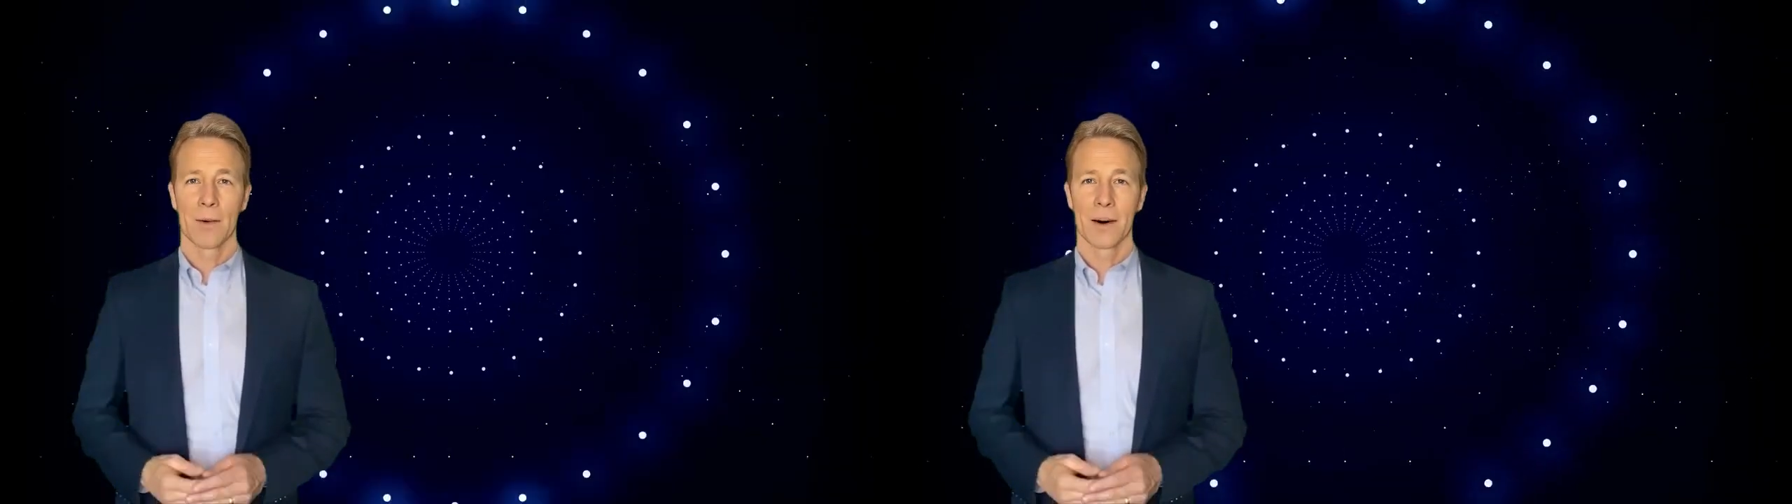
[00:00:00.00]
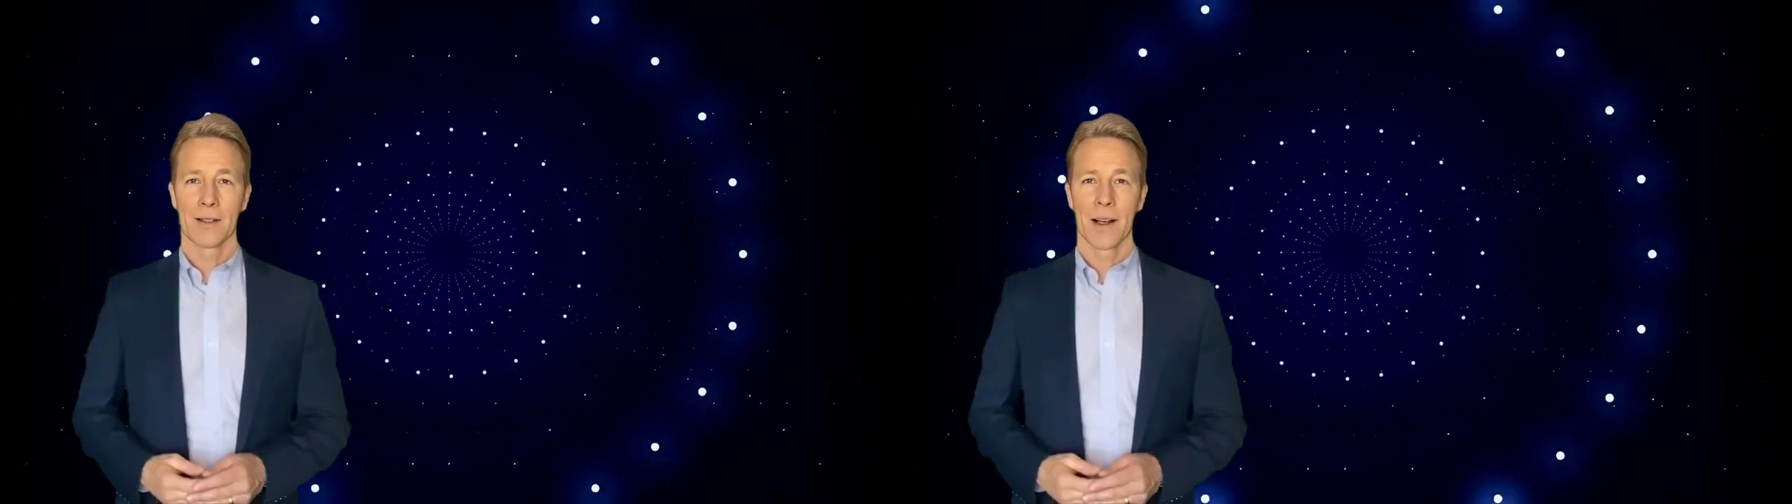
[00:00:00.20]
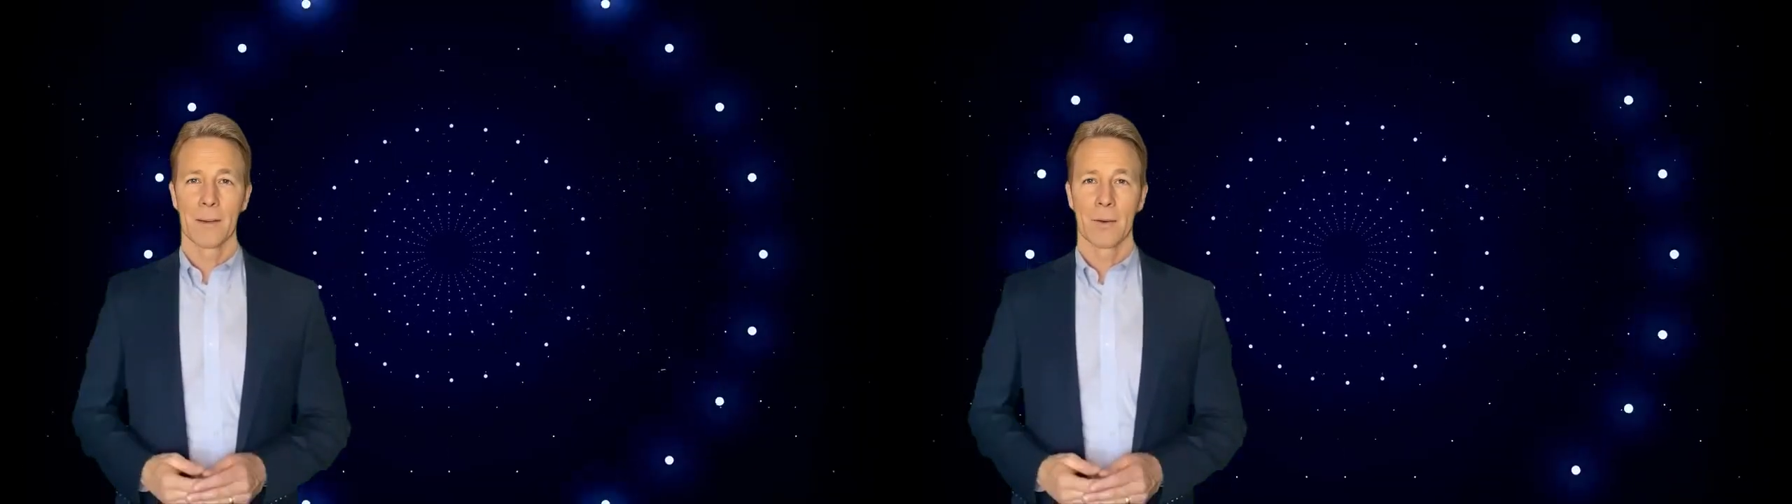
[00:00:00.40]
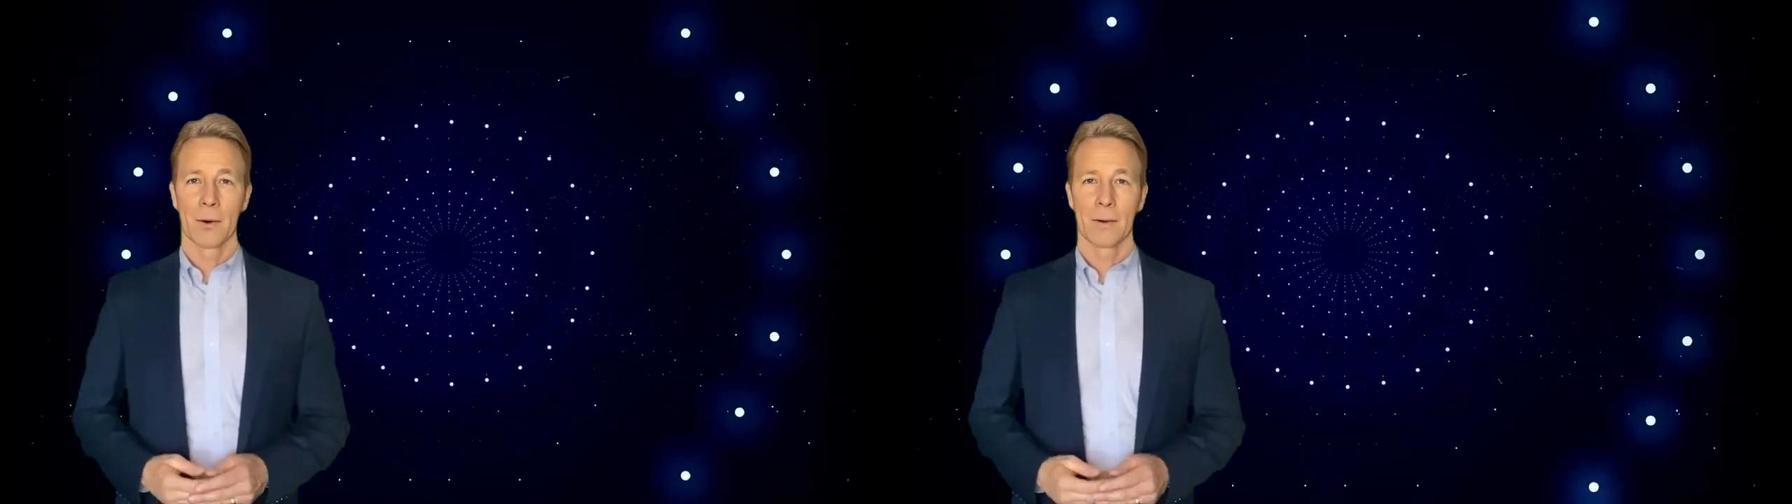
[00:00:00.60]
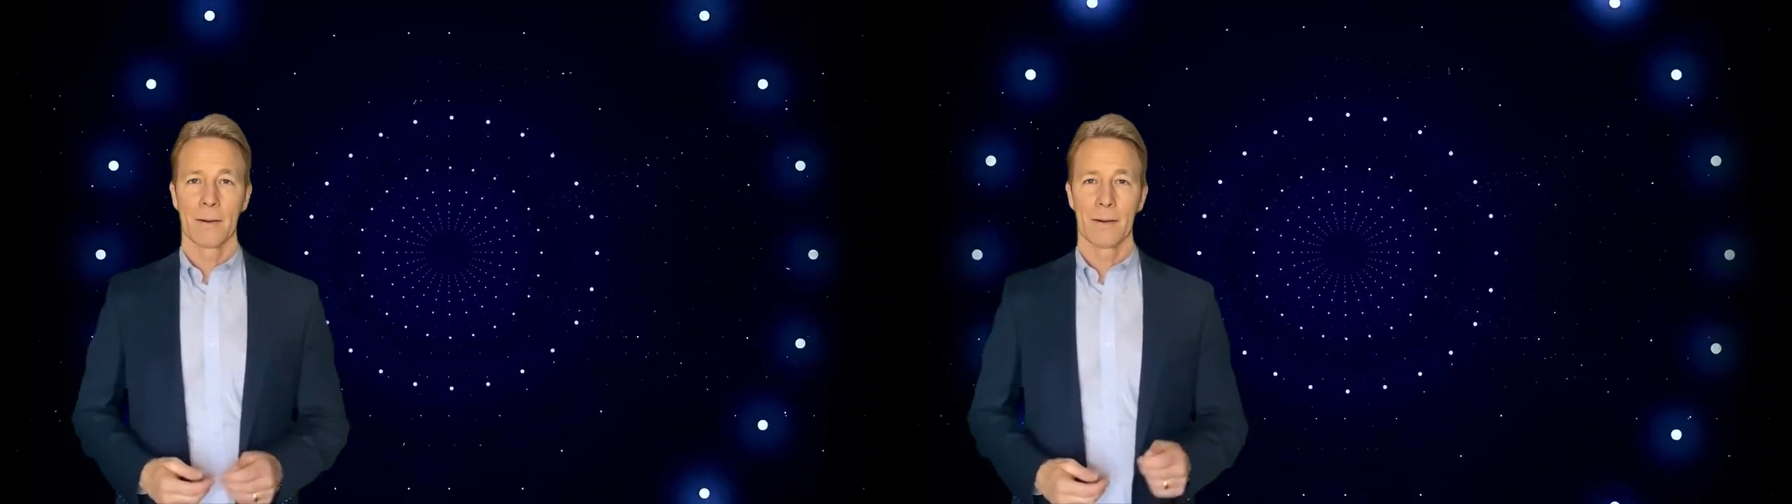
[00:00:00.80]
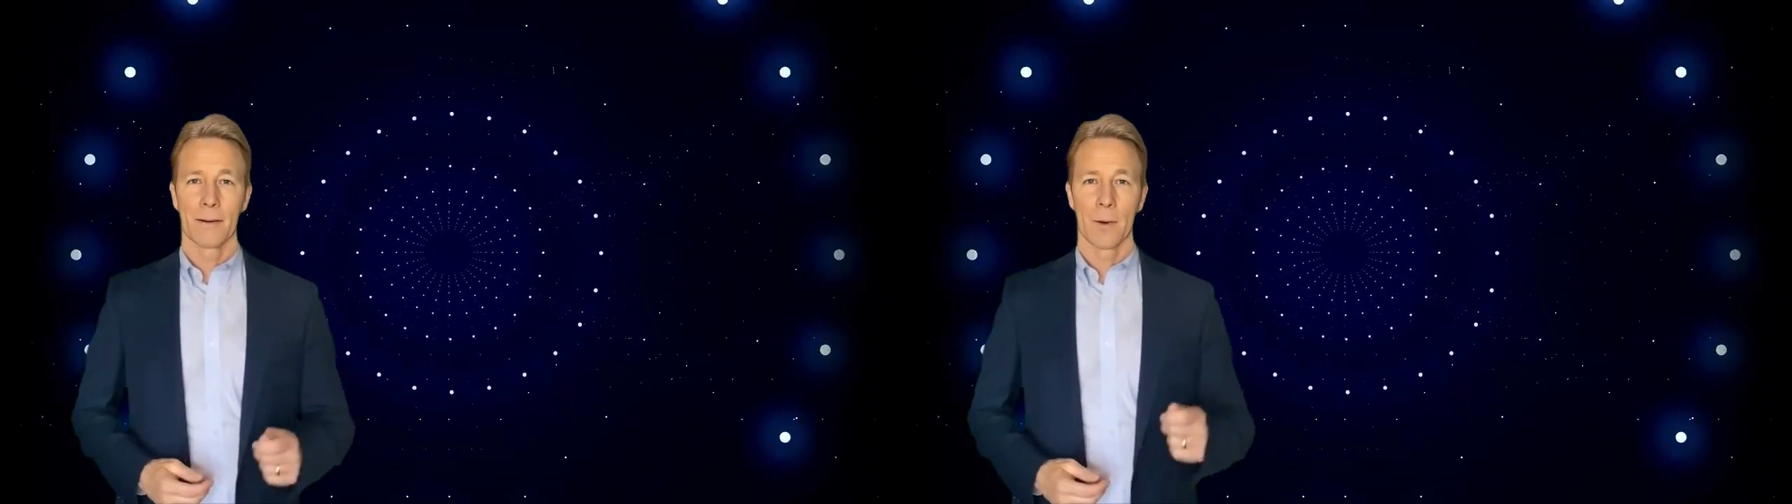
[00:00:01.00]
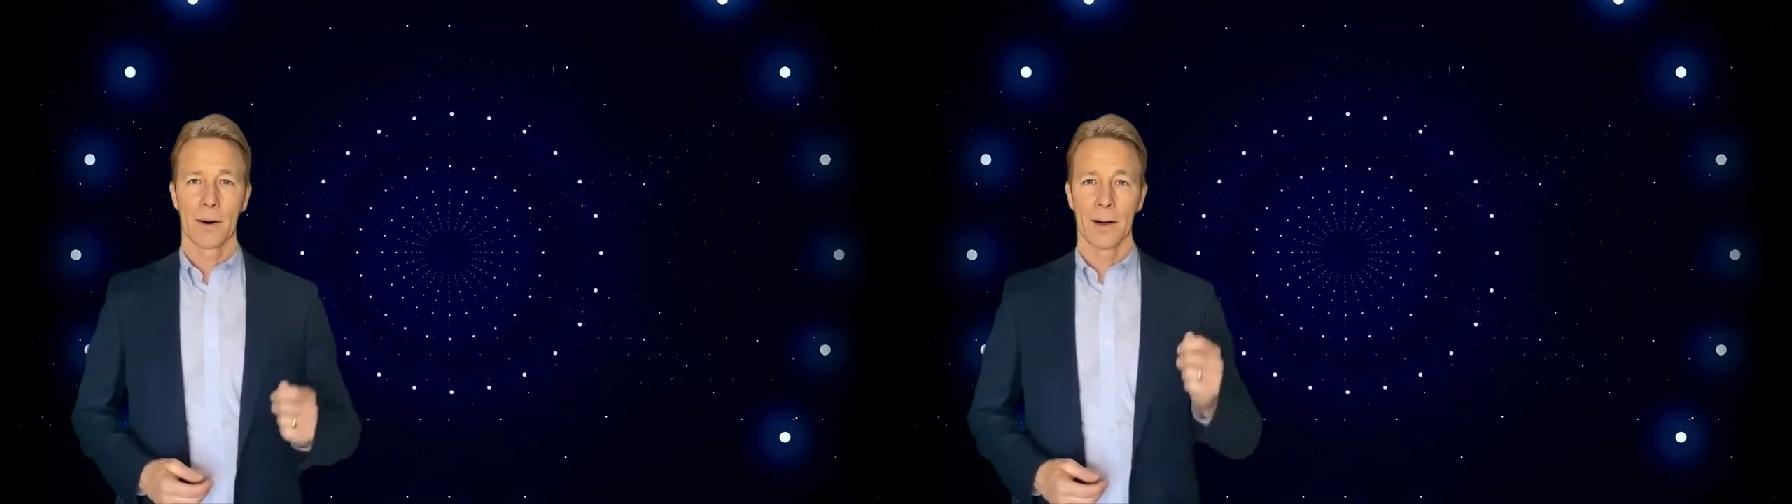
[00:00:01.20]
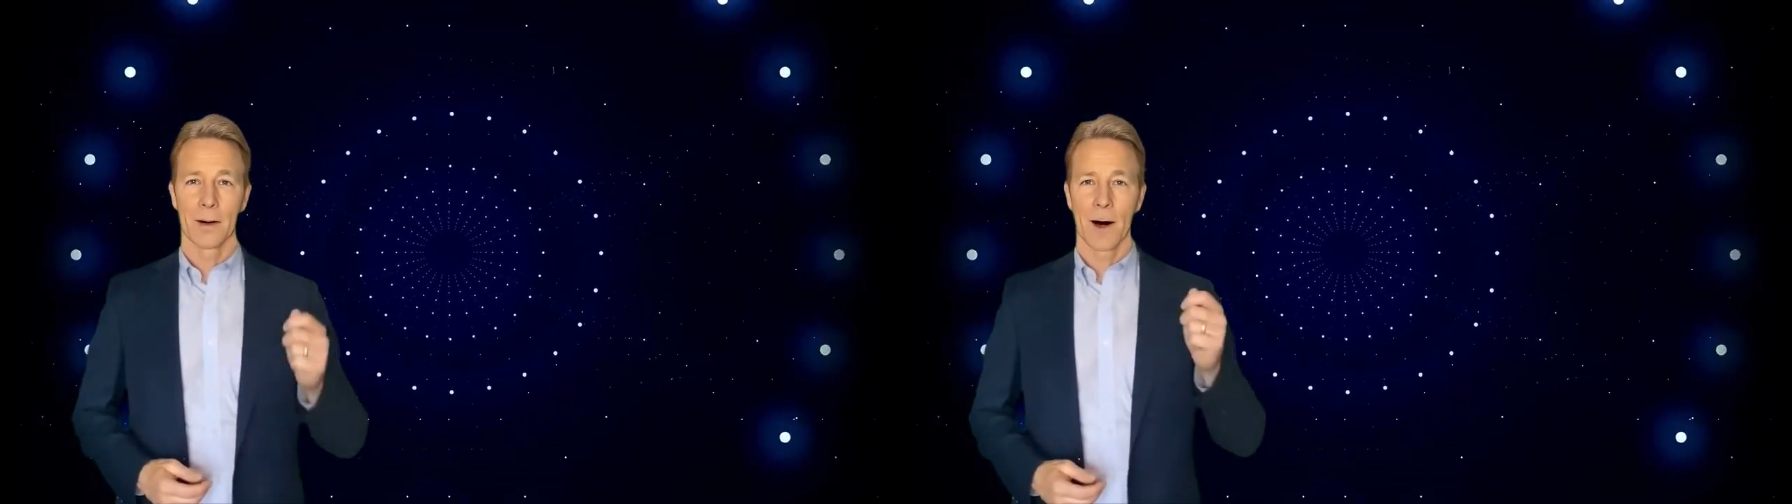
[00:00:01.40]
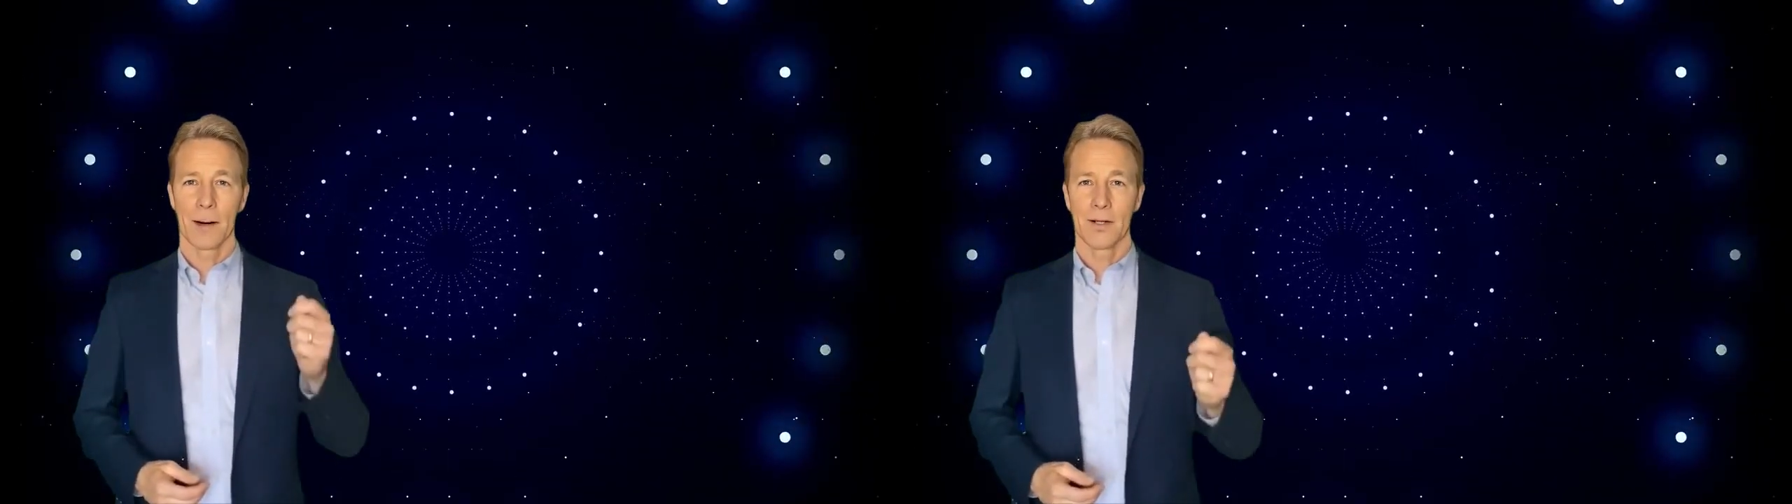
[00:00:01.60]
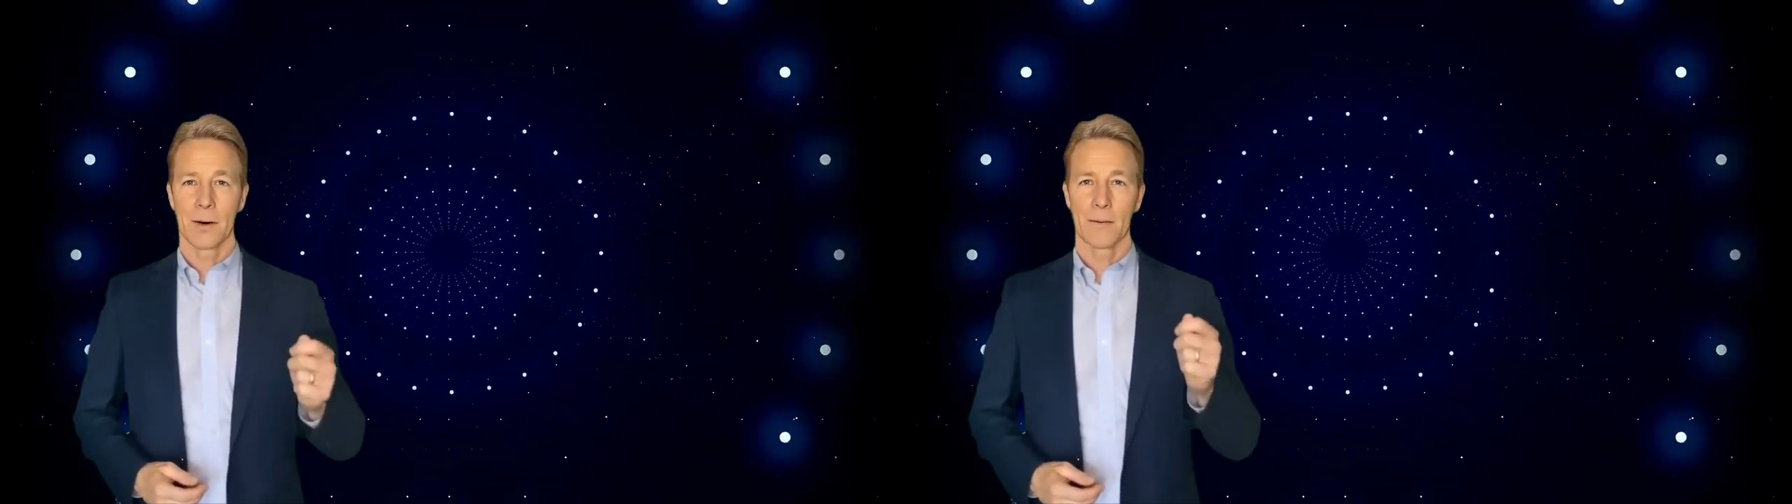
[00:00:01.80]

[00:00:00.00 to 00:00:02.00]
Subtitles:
For example, when the costs